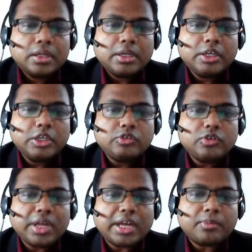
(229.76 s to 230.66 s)

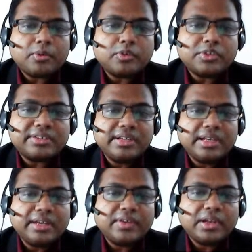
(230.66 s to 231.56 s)
History and project sea
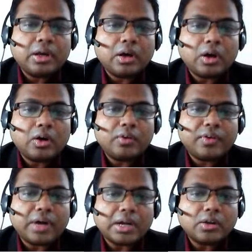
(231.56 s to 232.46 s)
level of
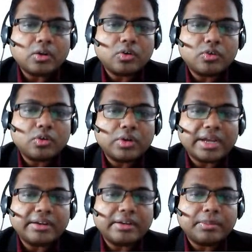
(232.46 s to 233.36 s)
uncontrolled
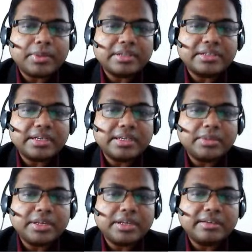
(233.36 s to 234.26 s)
and temperature
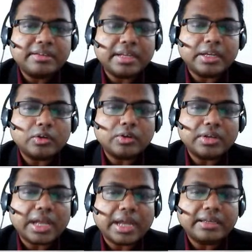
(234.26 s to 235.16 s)
limited scenario
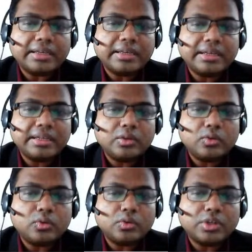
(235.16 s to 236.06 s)
19
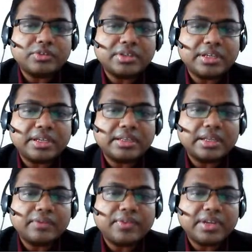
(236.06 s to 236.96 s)
to 2010.
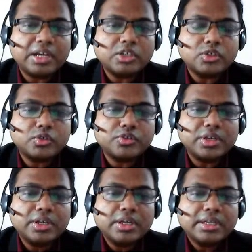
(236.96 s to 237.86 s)
The figure shows
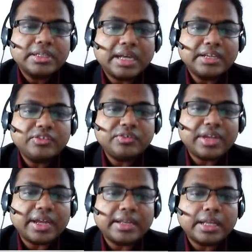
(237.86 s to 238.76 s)
the
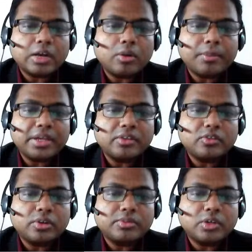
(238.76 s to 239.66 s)
history and the
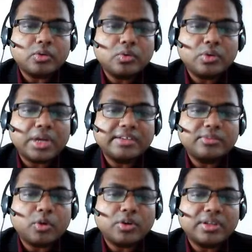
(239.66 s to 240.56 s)
comparison of the two
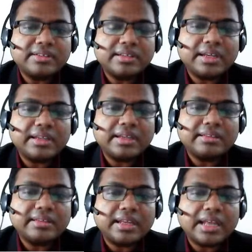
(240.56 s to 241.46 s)
dice model
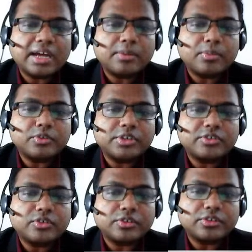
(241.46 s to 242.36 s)
SLR
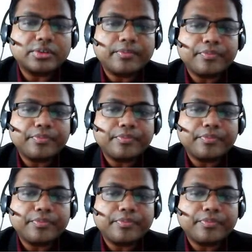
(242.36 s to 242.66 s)
projections.